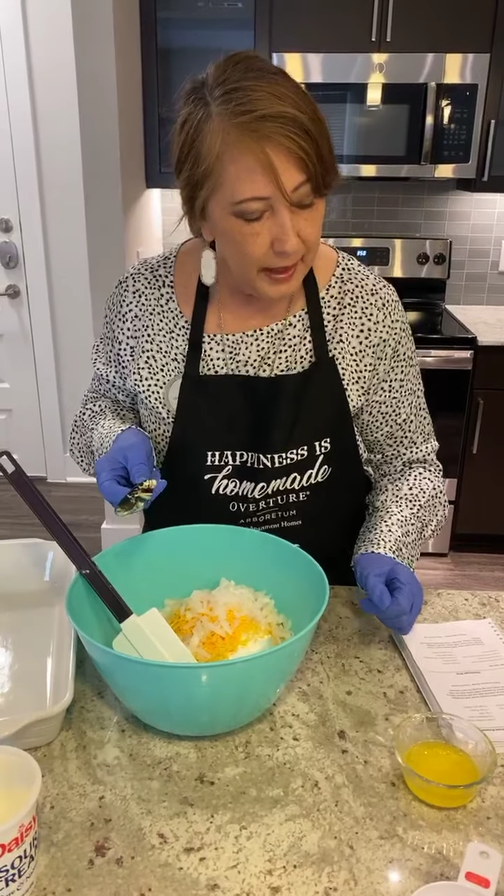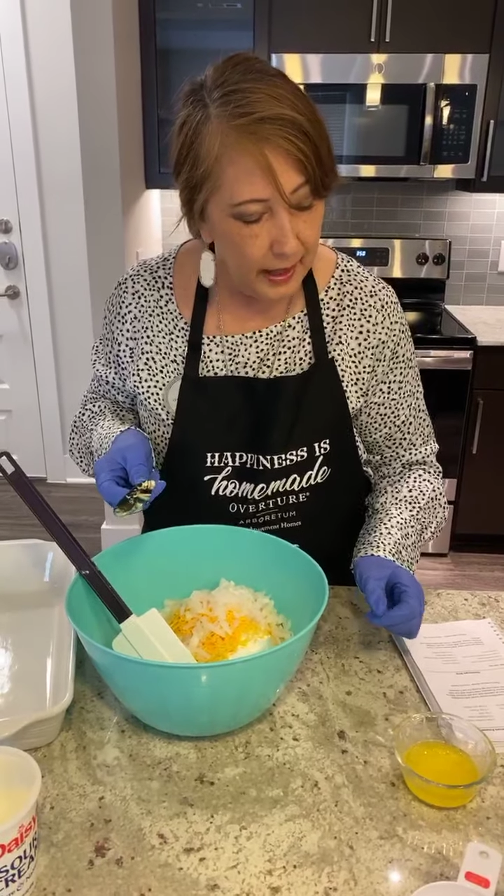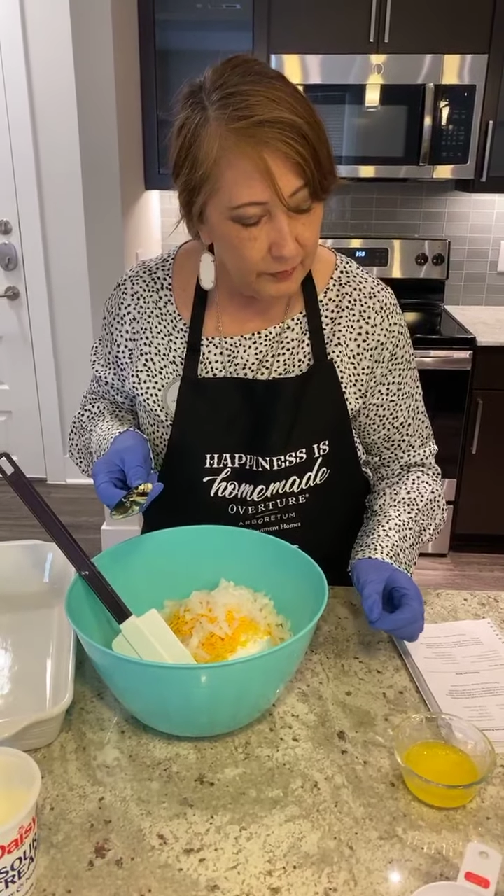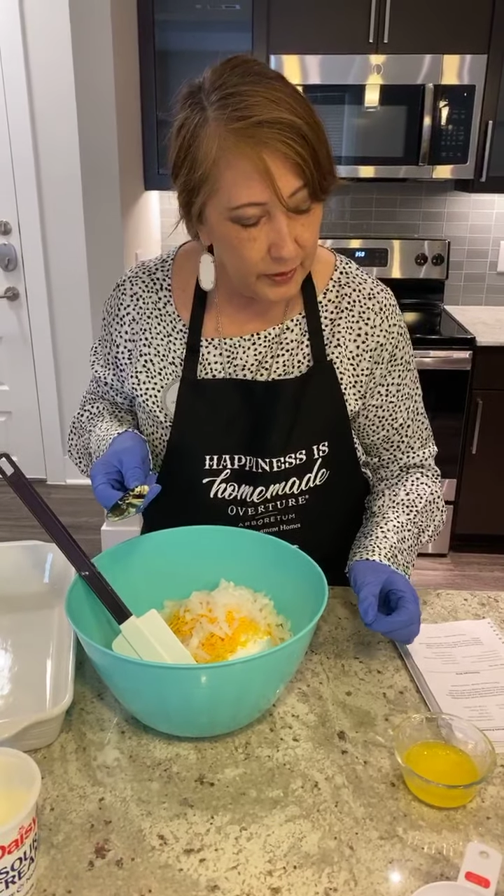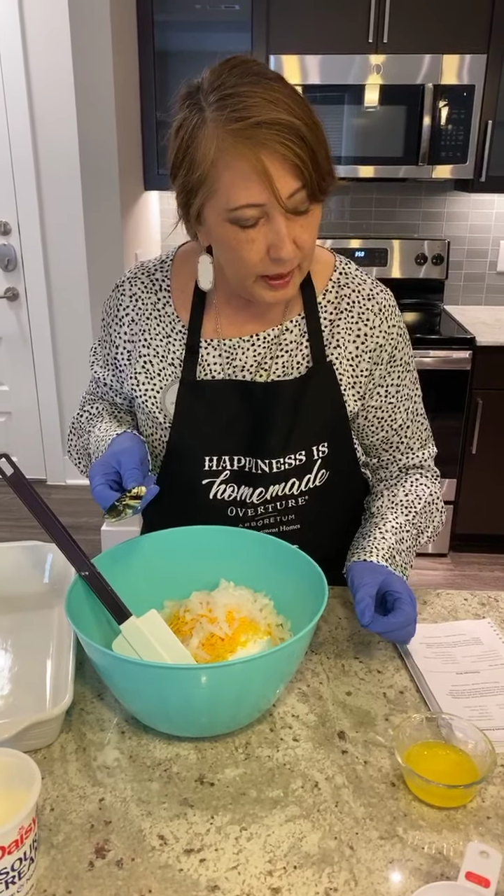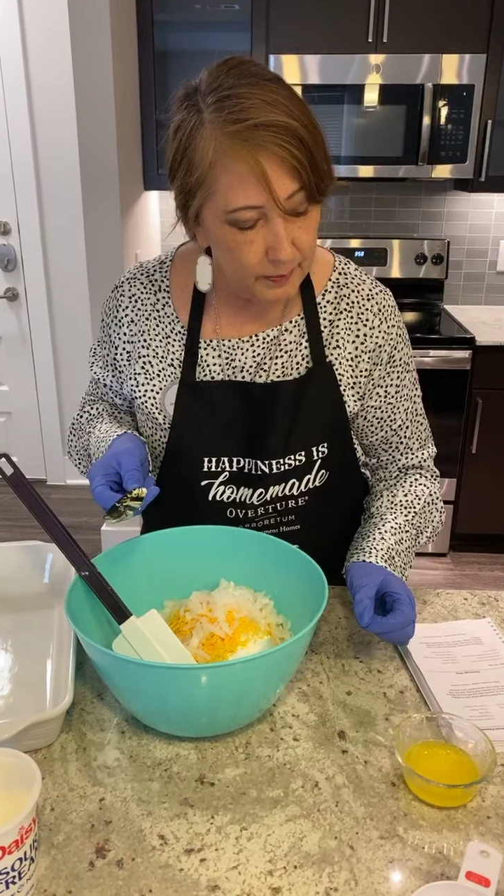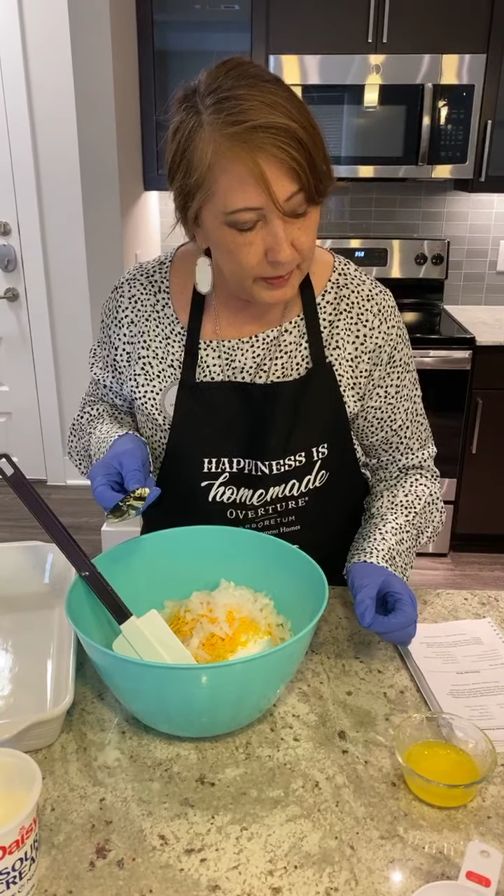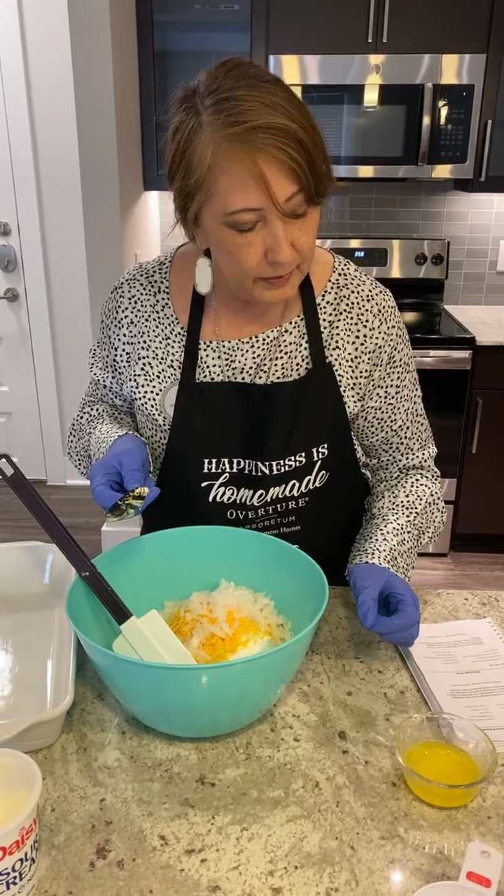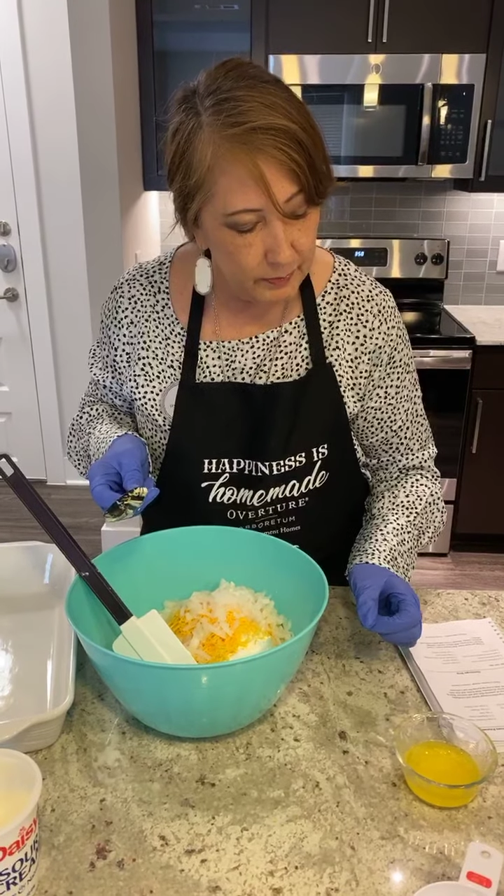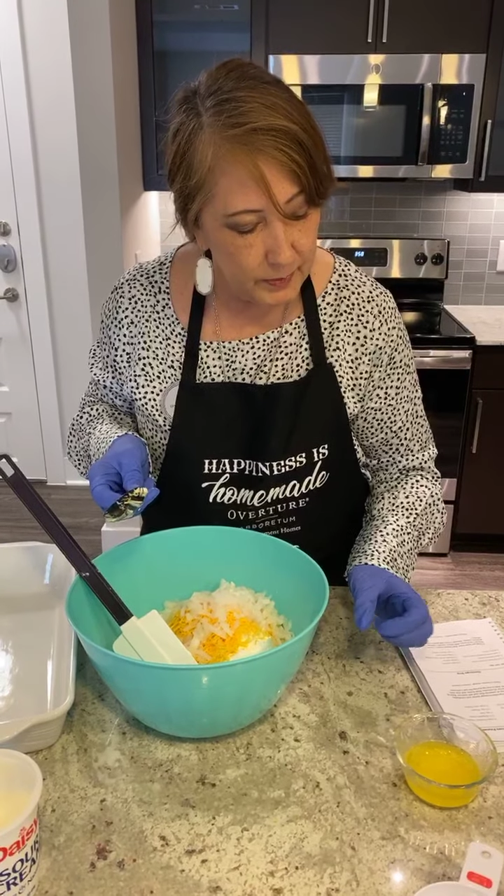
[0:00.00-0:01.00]
half cup
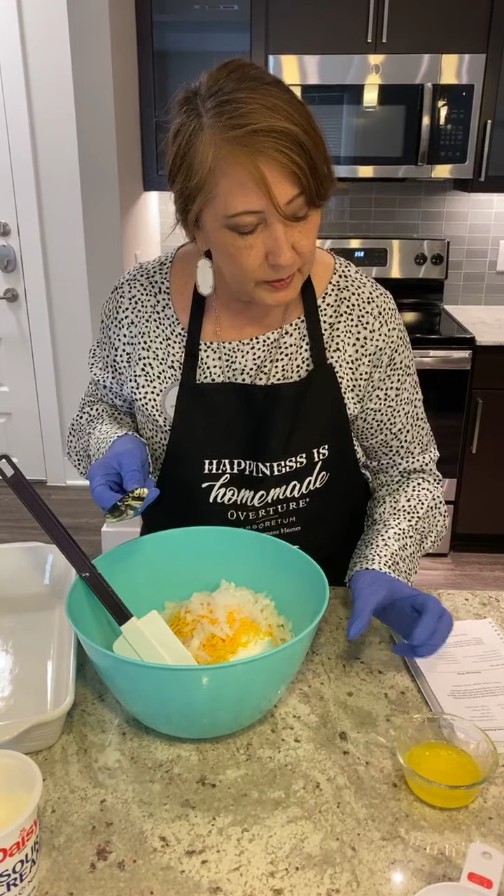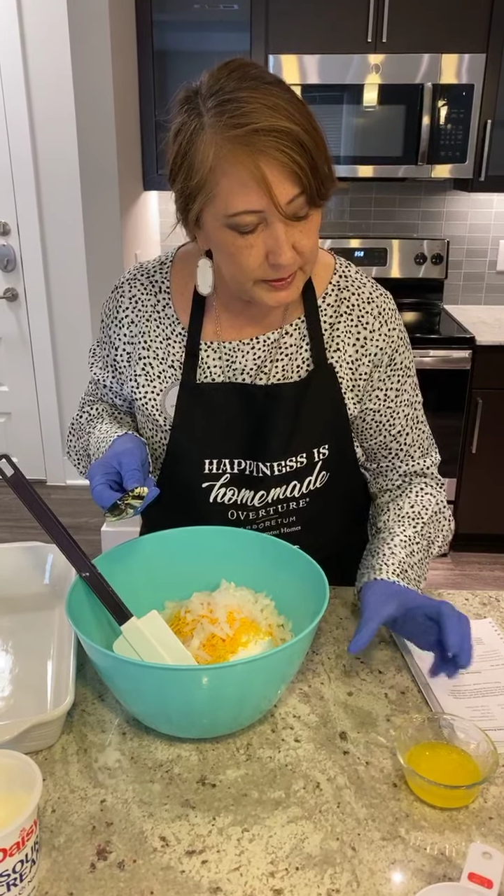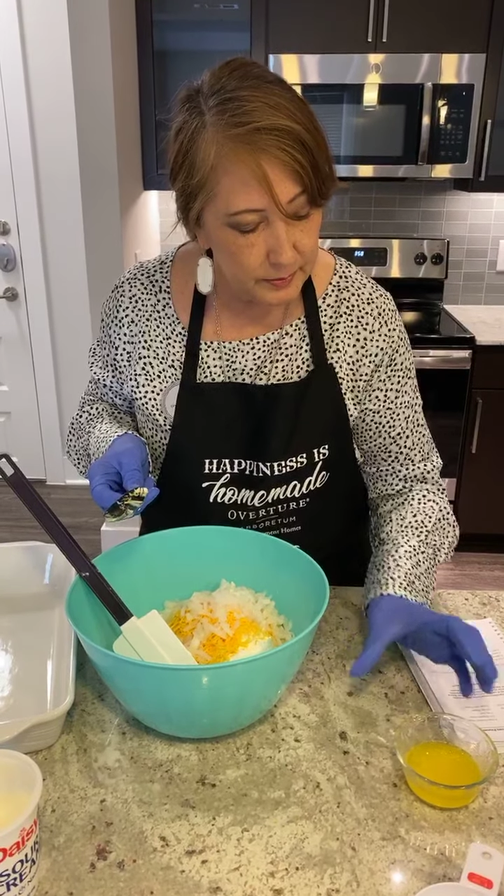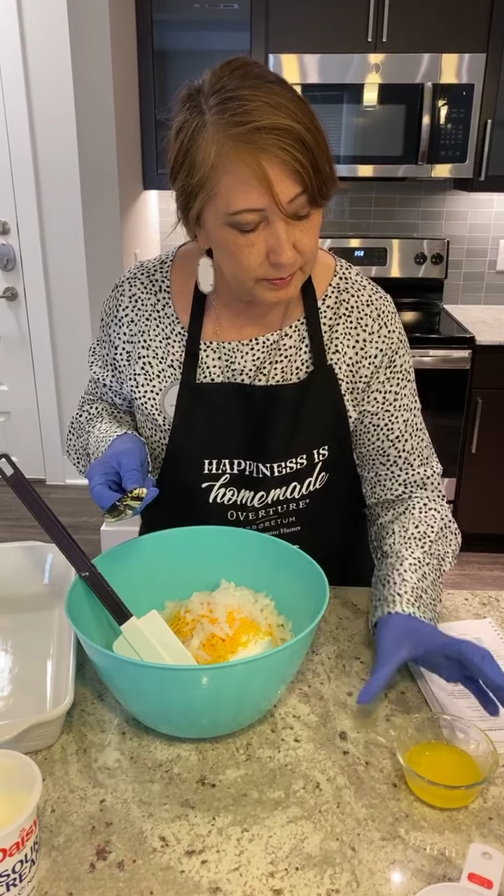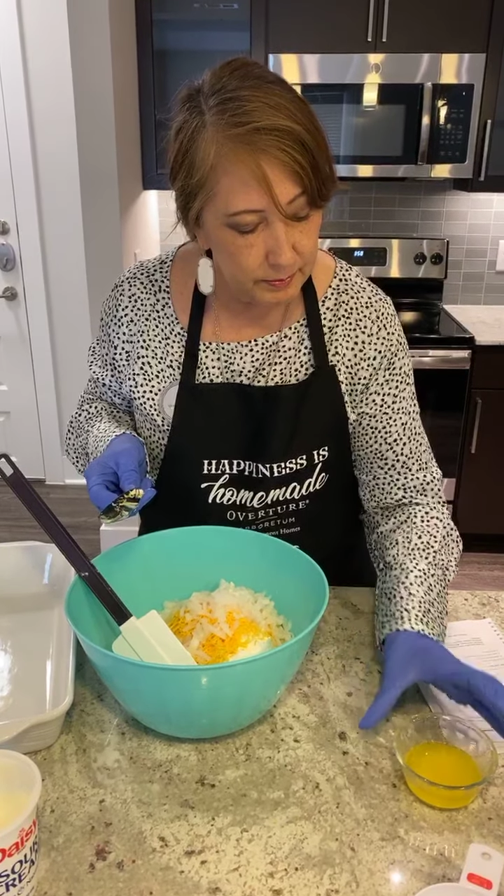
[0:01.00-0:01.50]
of melted